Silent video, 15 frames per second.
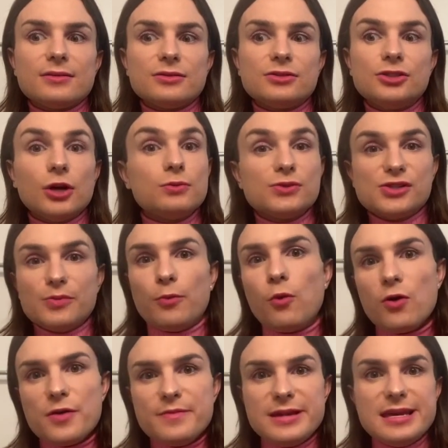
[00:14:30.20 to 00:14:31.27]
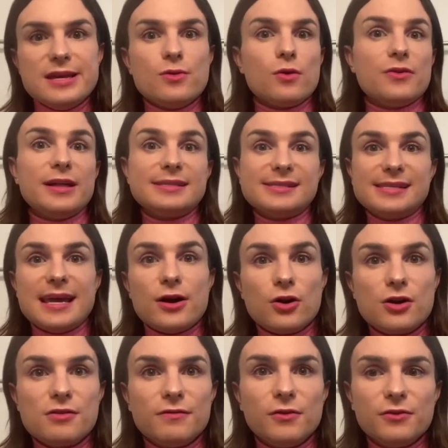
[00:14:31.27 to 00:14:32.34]
don't support me or that say
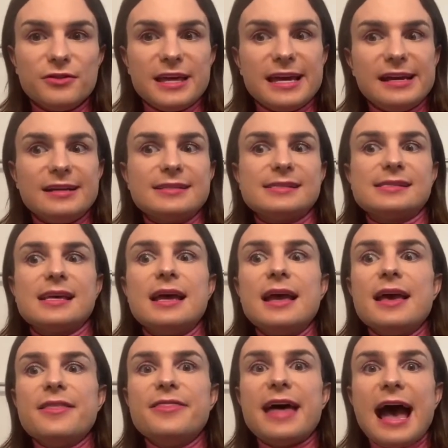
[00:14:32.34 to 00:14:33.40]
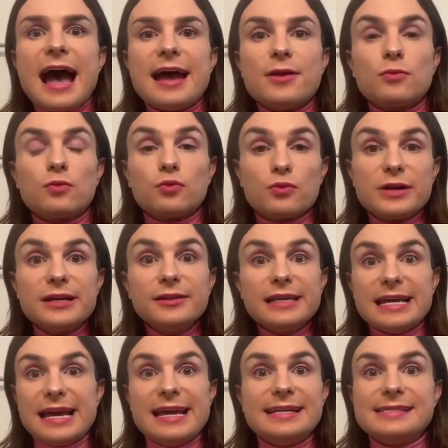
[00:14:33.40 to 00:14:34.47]
hurtful things that
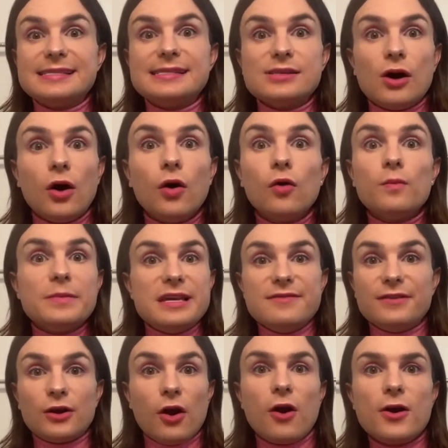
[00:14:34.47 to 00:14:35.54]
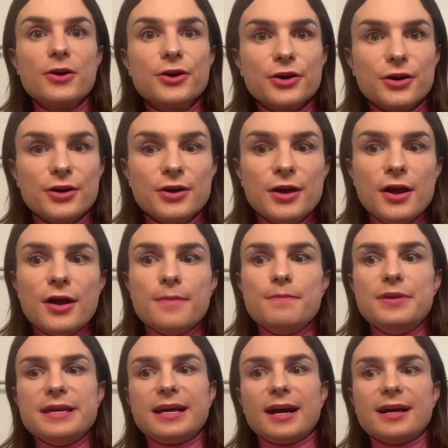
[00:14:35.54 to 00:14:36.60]
really hits home even harder
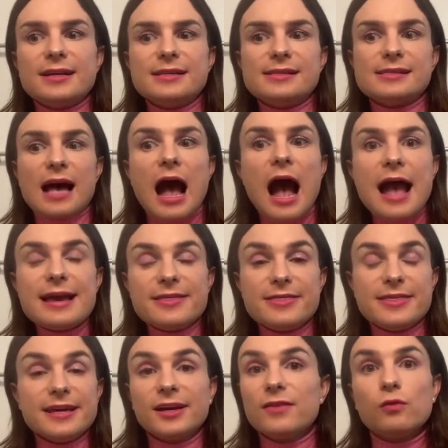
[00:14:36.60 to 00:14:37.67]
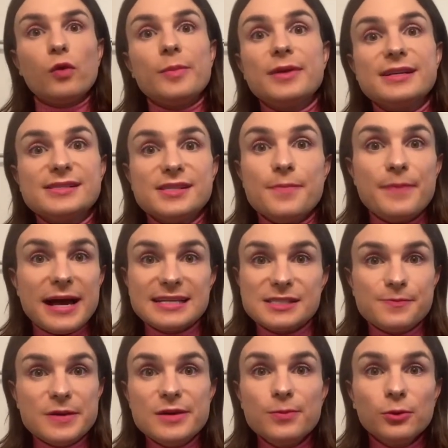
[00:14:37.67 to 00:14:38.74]
because I think of women as the
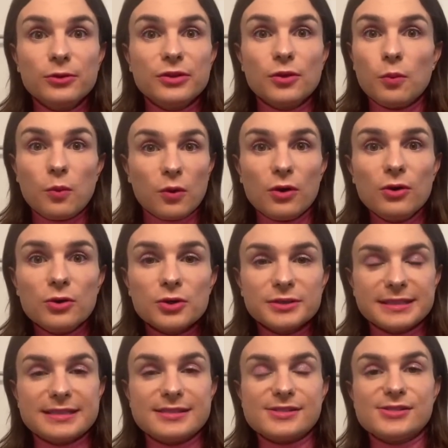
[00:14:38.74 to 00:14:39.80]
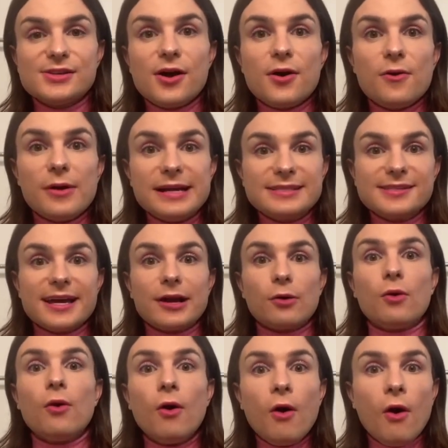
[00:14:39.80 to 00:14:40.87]
best people in the world. And so it's like,
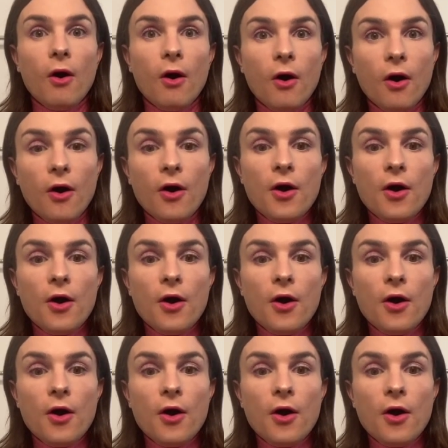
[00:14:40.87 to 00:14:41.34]
ooh